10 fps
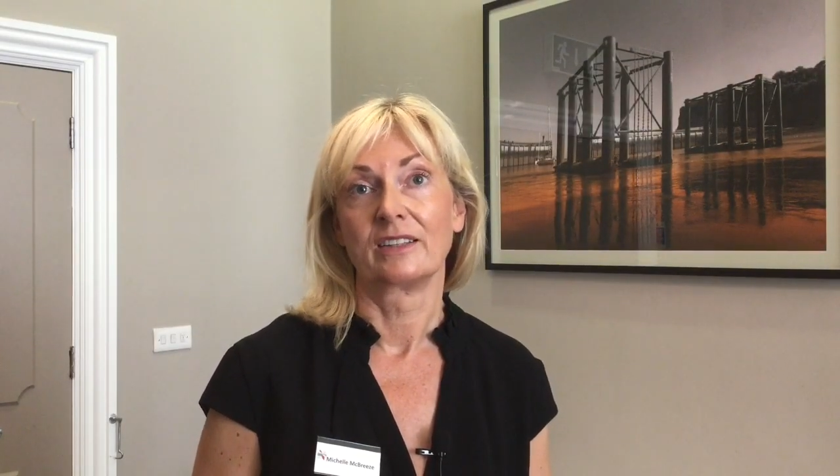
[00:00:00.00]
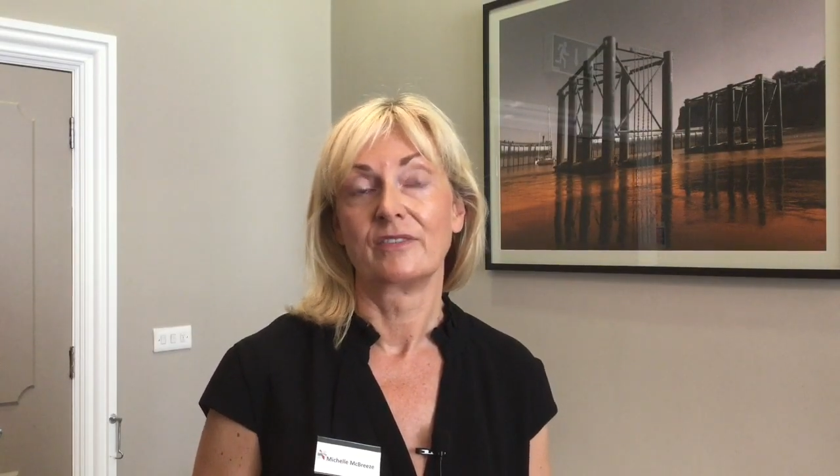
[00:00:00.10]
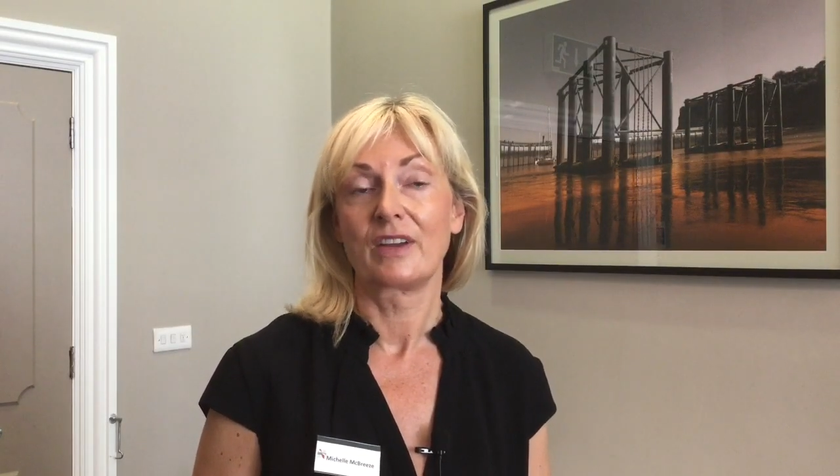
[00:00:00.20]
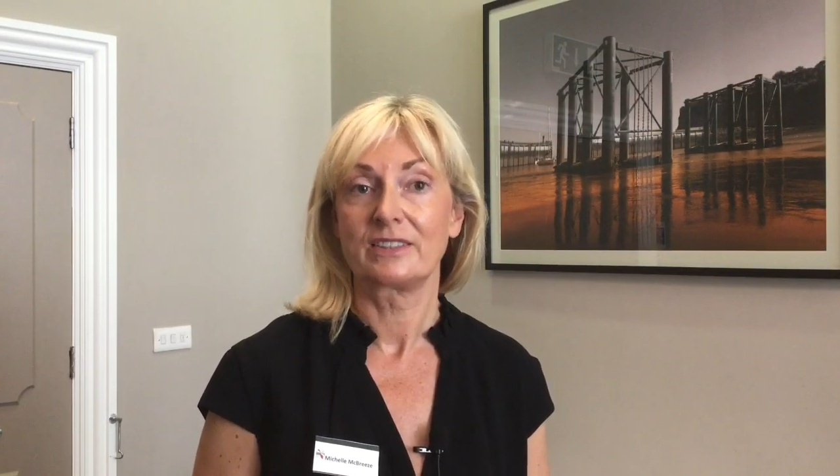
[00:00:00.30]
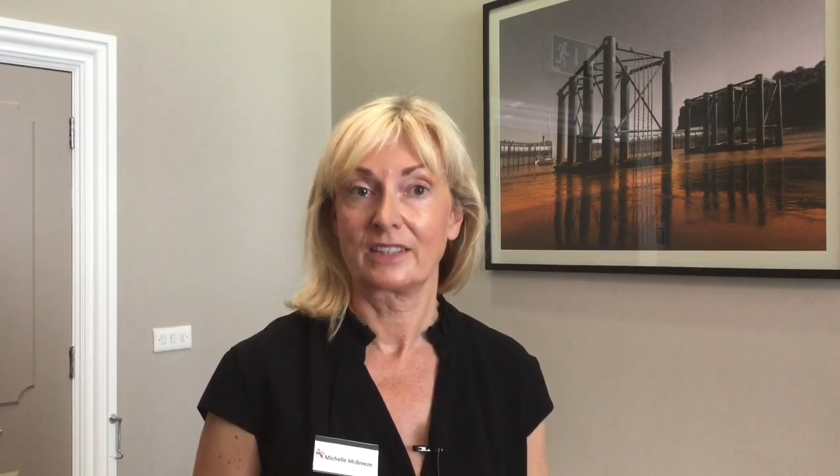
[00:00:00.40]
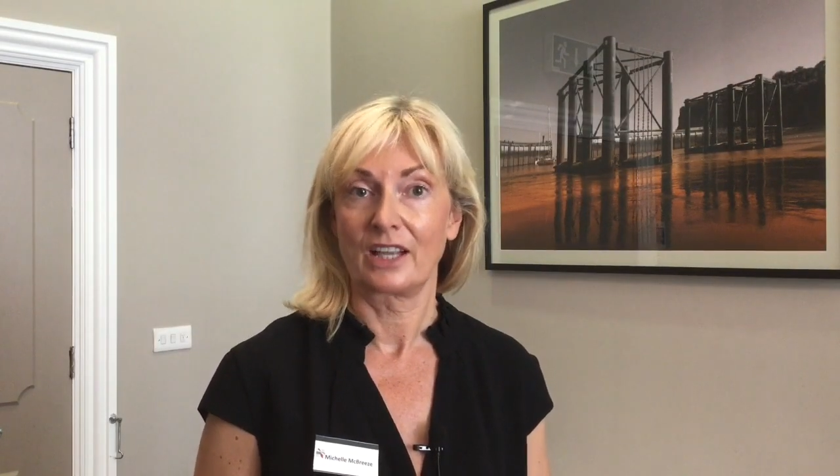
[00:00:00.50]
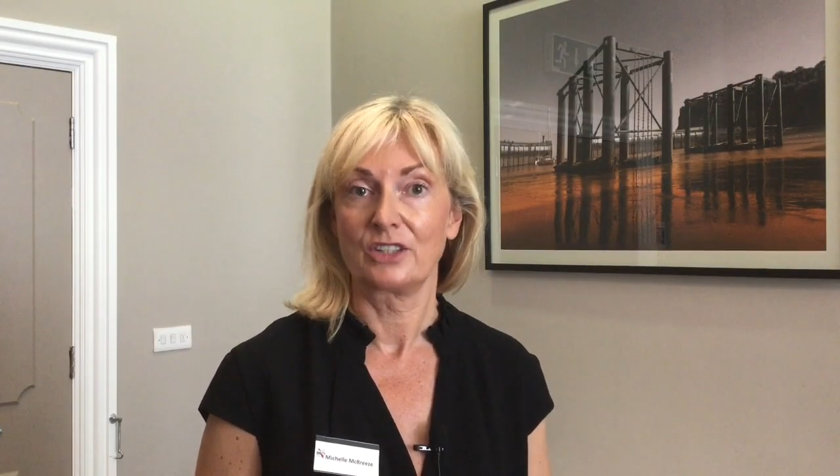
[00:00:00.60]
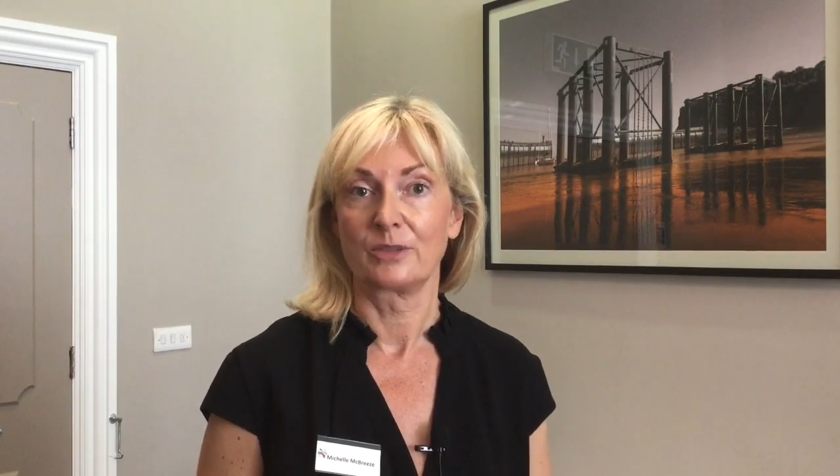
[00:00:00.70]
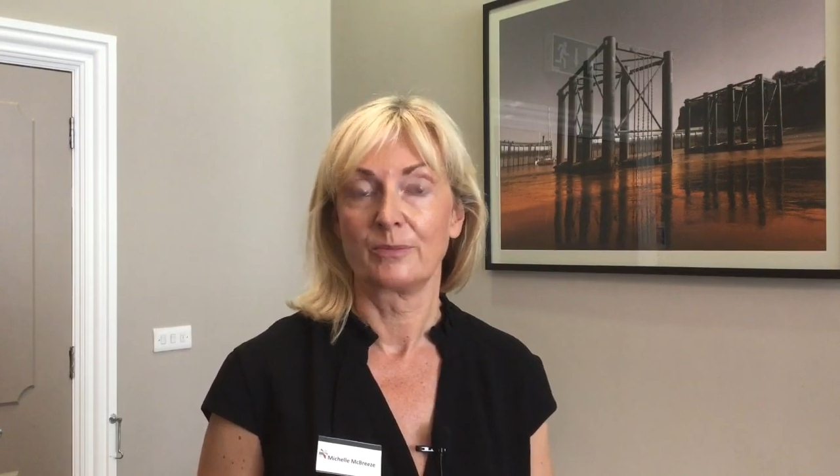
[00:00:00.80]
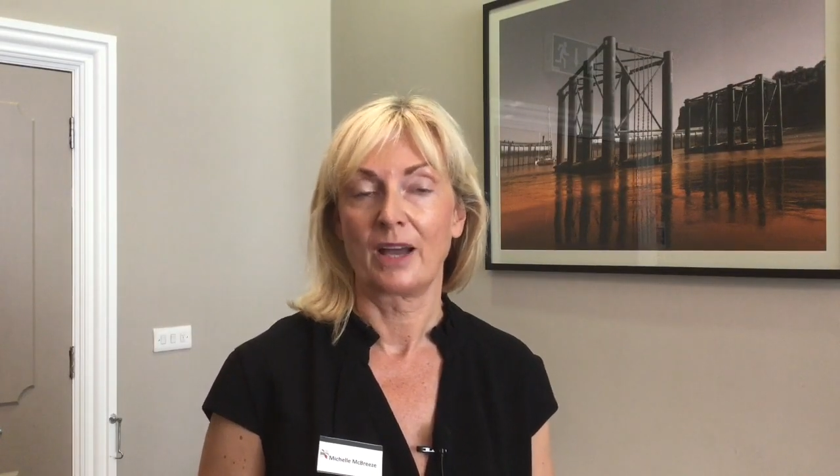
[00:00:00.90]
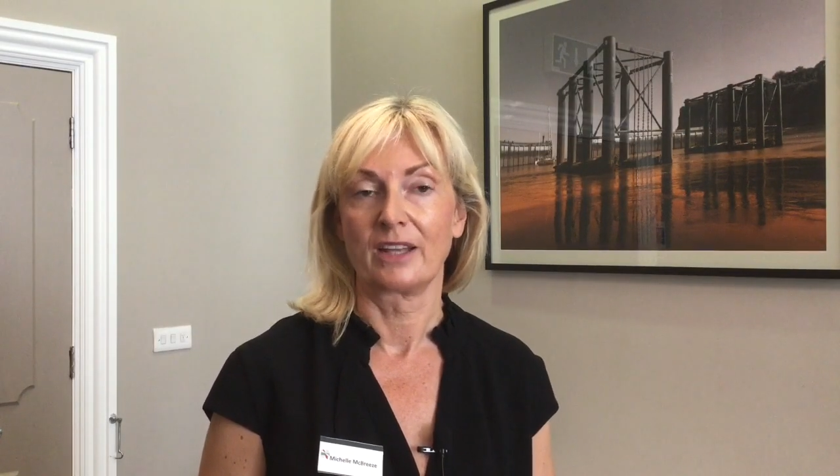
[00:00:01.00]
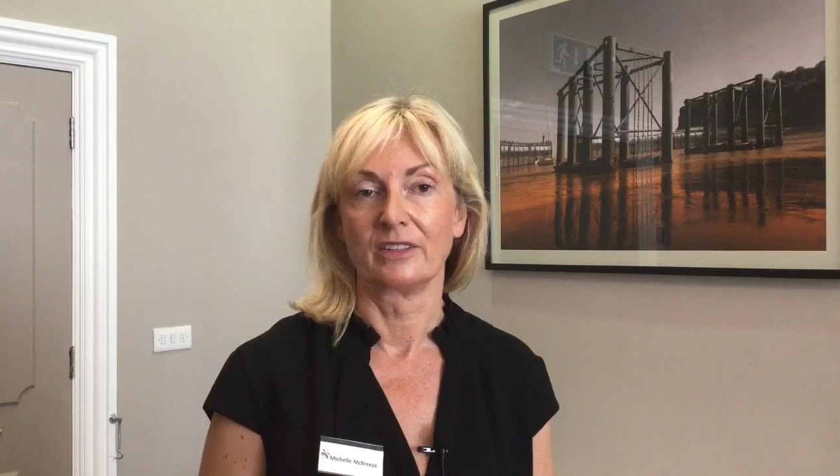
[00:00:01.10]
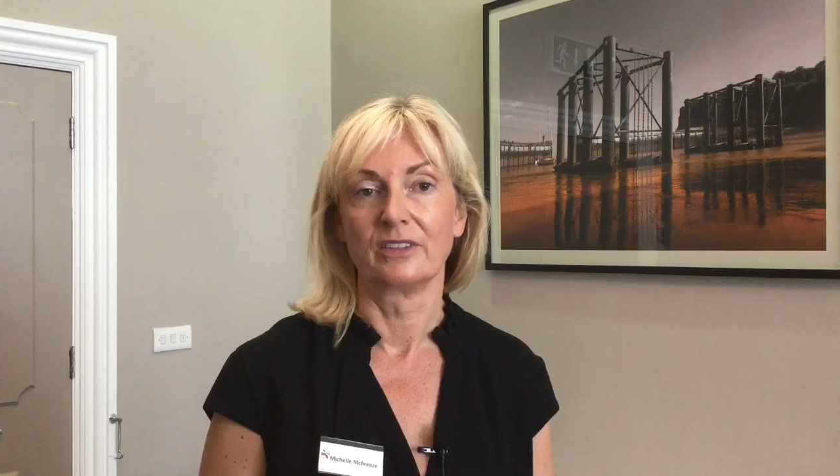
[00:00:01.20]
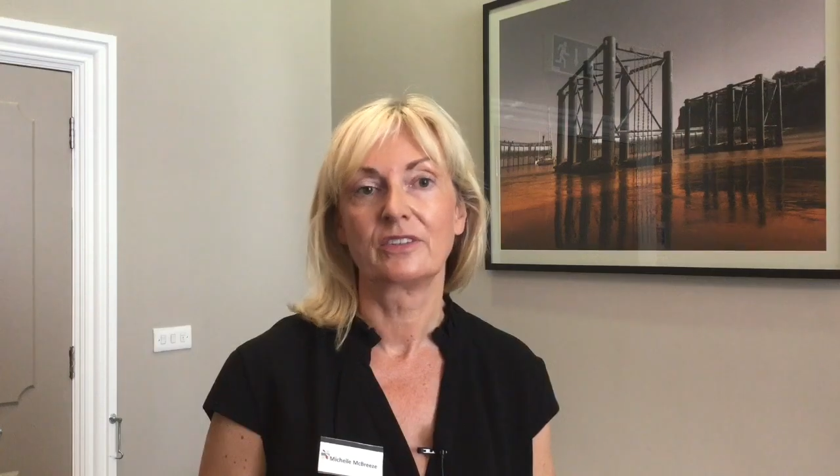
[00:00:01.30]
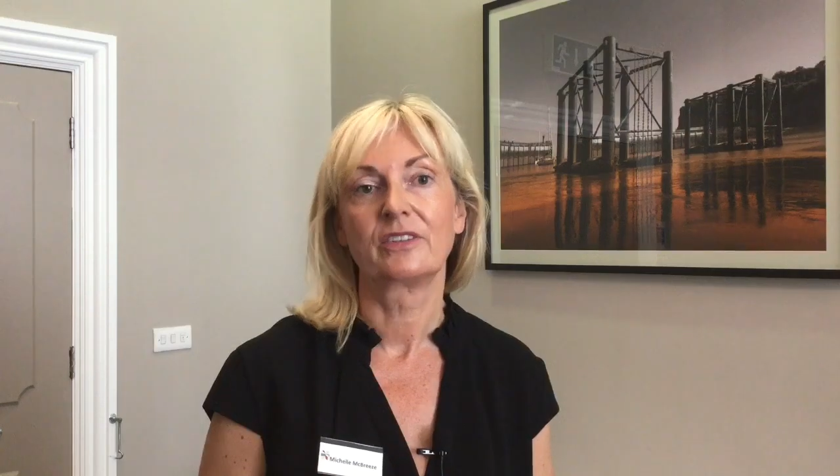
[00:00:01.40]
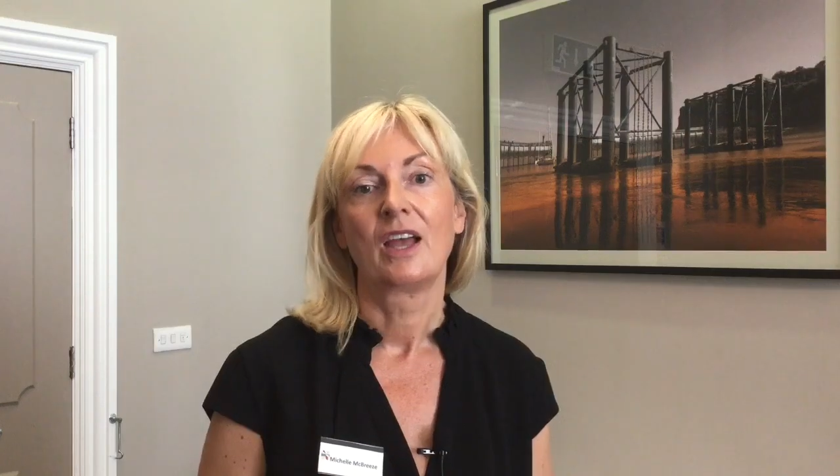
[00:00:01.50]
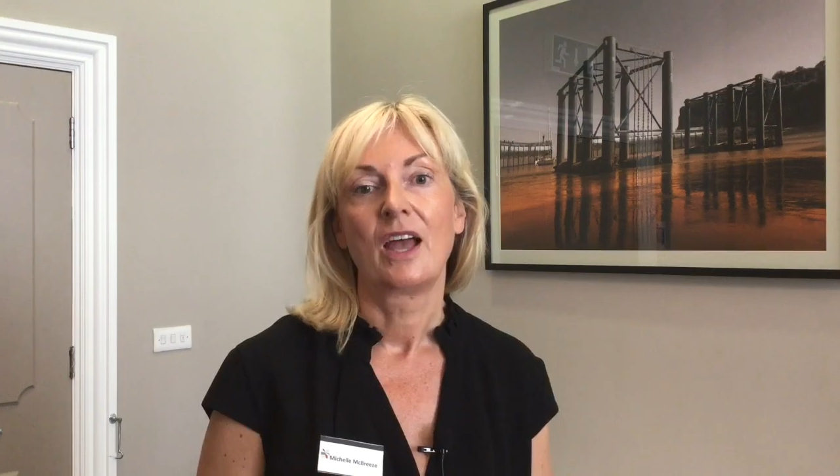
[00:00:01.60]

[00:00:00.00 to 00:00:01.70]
investigation panels